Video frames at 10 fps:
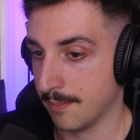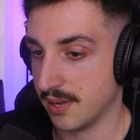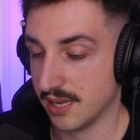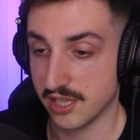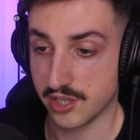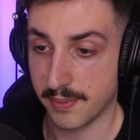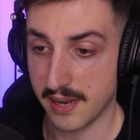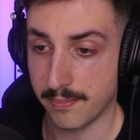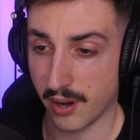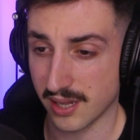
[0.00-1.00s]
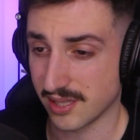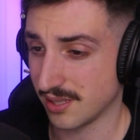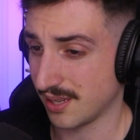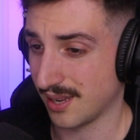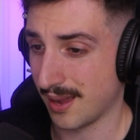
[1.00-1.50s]
Speed
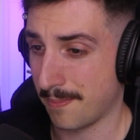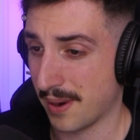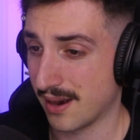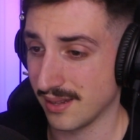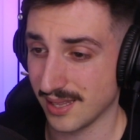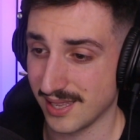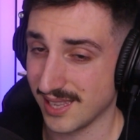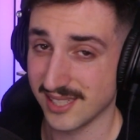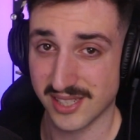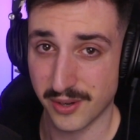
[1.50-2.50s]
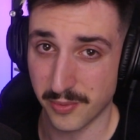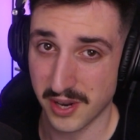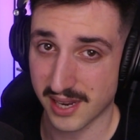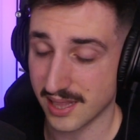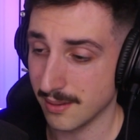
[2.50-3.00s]
pots, apparently they still
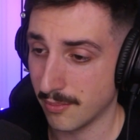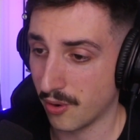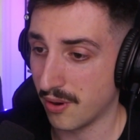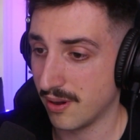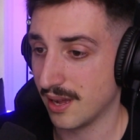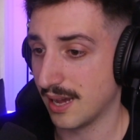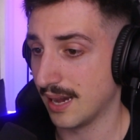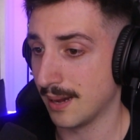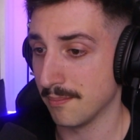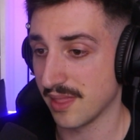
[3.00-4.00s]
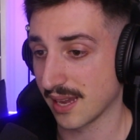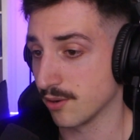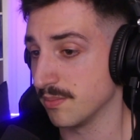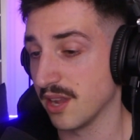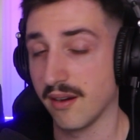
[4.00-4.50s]
work in the maw. That
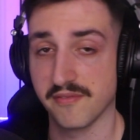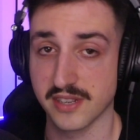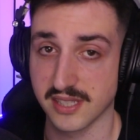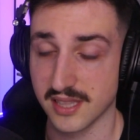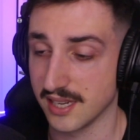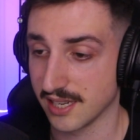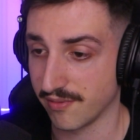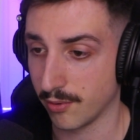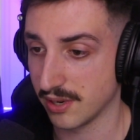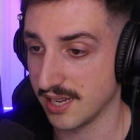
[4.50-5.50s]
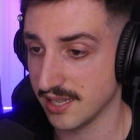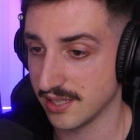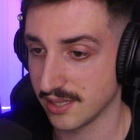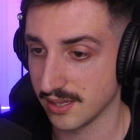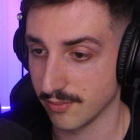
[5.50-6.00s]
could be hotfixed in the next 4
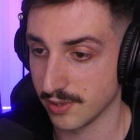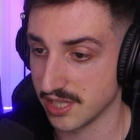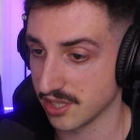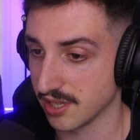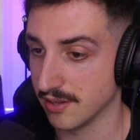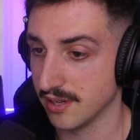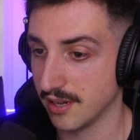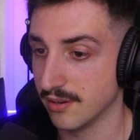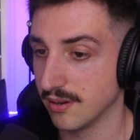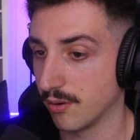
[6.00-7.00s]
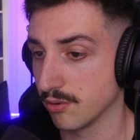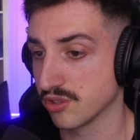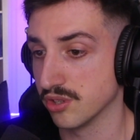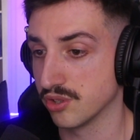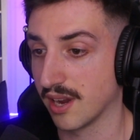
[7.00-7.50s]
days. We just don't know.
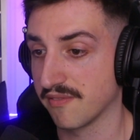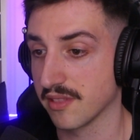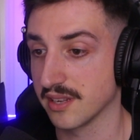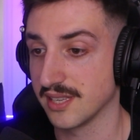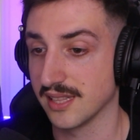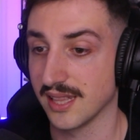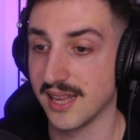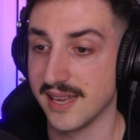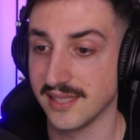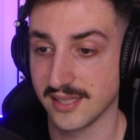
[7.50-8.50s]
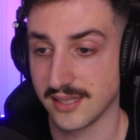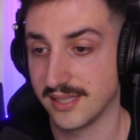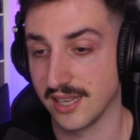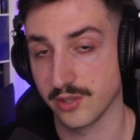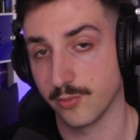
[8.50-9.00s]
Also, Draft of the 10 Lions
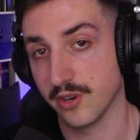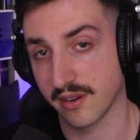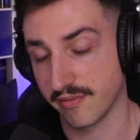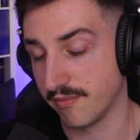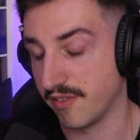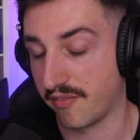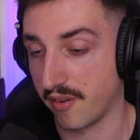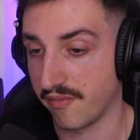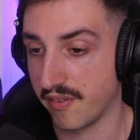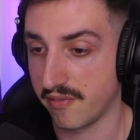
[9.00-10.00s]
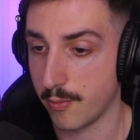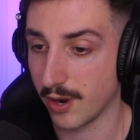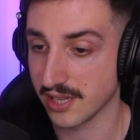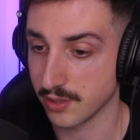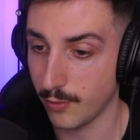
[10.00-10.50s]
does work from 50 to
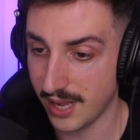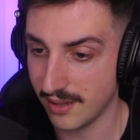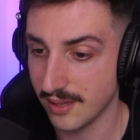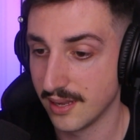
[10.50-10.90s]
51 as well.